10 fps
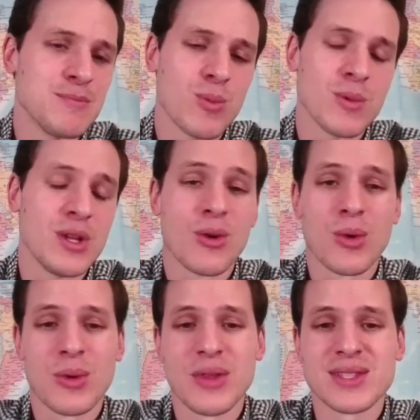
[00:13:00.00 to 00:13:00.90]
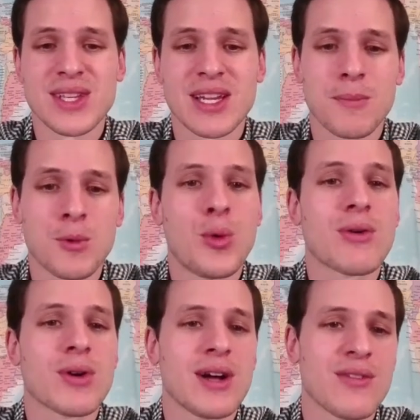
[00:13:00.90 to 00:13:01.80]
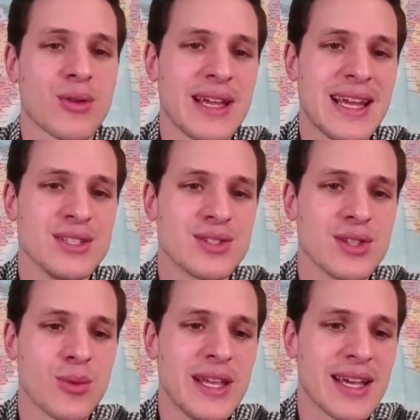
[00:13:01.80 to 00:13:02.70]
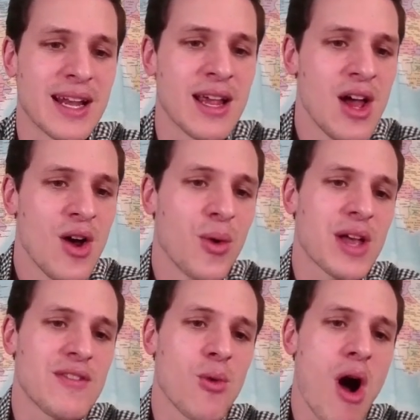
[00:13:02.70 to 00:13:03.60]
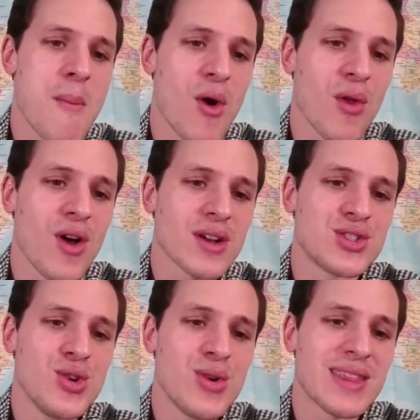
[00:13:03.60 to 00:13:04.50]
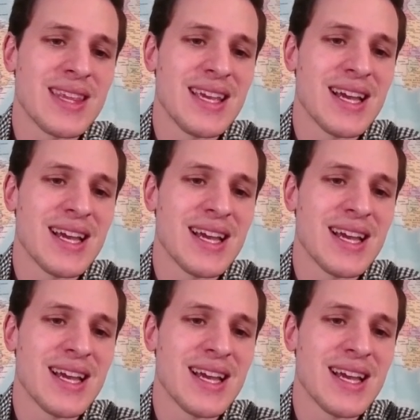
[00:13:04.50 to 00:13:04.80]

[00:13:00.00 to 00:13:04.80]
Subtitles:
we're really seeing a quick recovery into the weekend. We'll give you one more look, too, at the